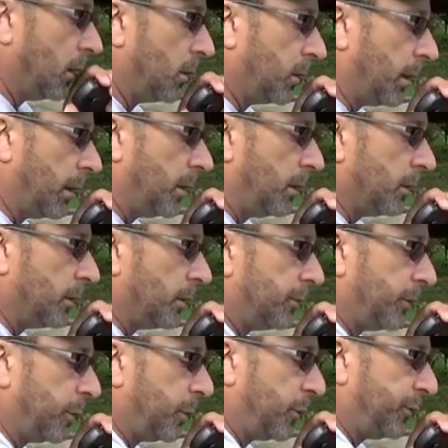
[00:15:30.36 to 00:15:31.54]
Okay, Kilo
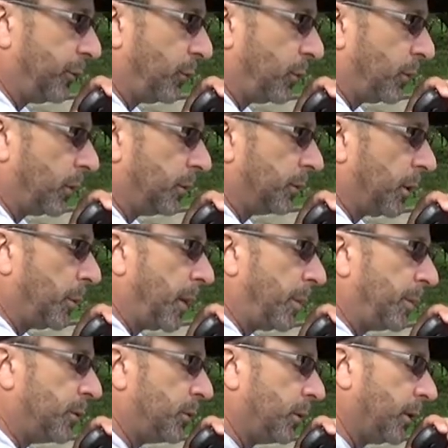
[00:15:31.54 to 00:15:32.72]
November 4, Hotel
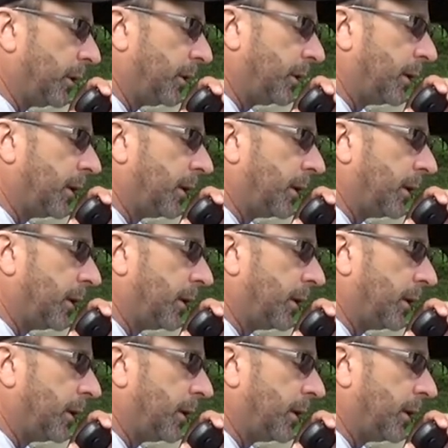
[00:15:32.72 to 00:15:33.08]
Papa Juliet.